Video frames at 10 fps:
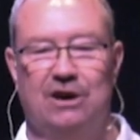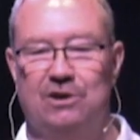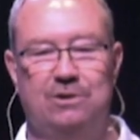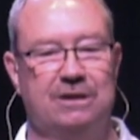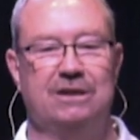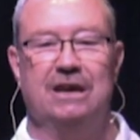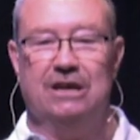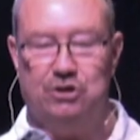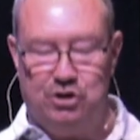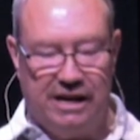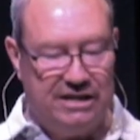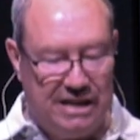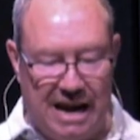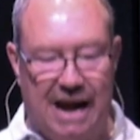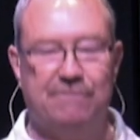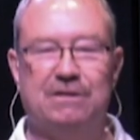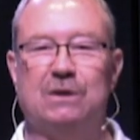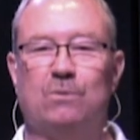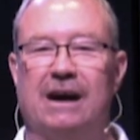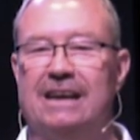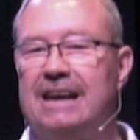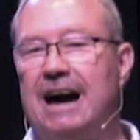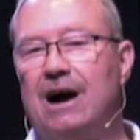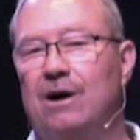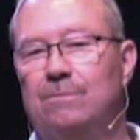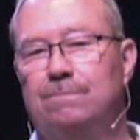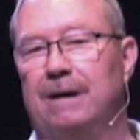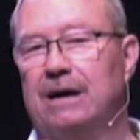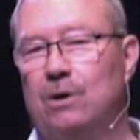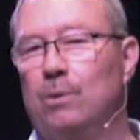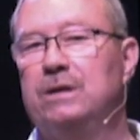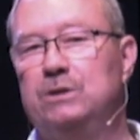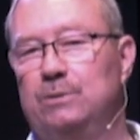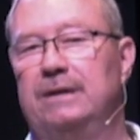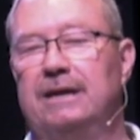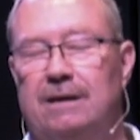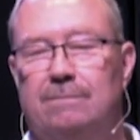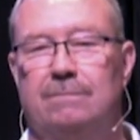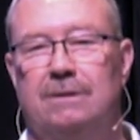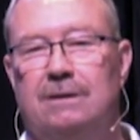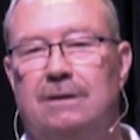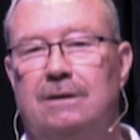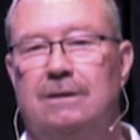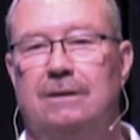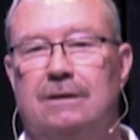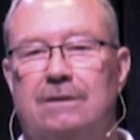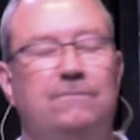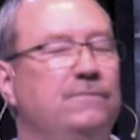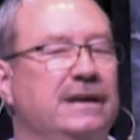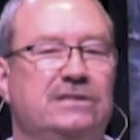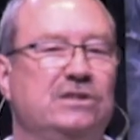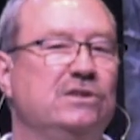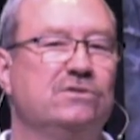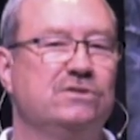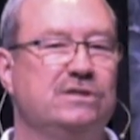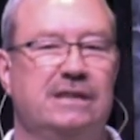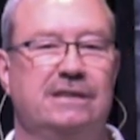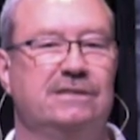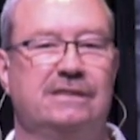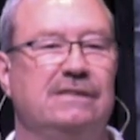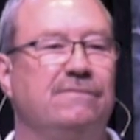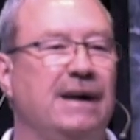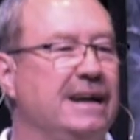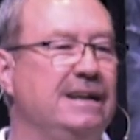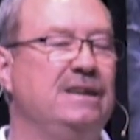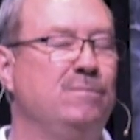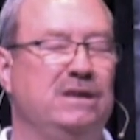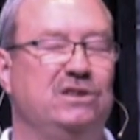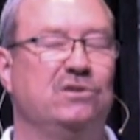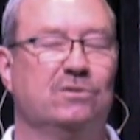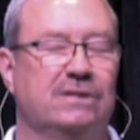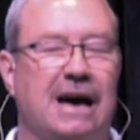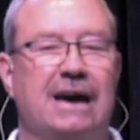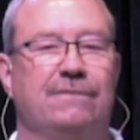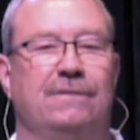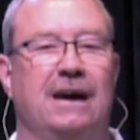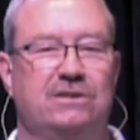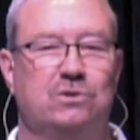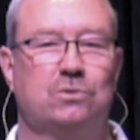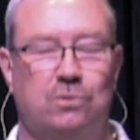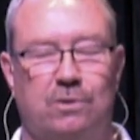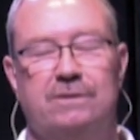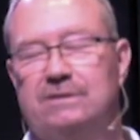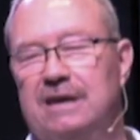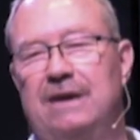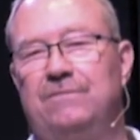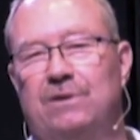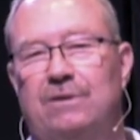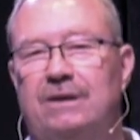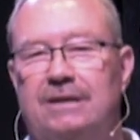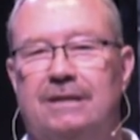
You can change everything right now by going to him, confessing your sins, and inviting him into your life as your Lord and Savior.